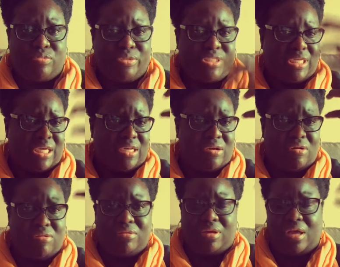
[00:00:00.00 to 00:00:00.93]
where it's getting
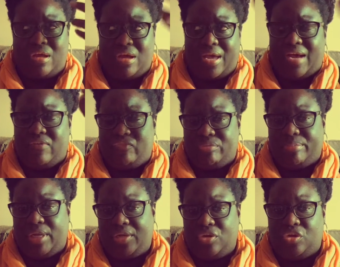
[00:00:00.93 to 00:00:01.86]
all the gunk out from
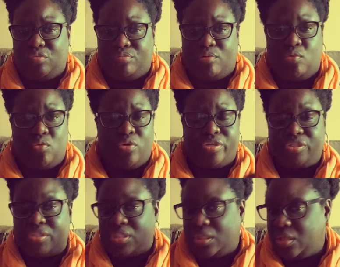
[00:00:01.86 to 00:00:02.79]
under your
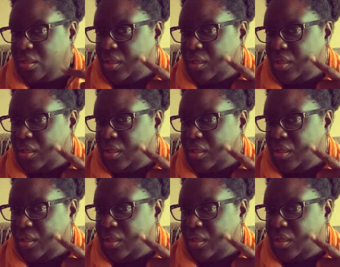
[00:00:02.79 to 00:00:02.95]
pores, and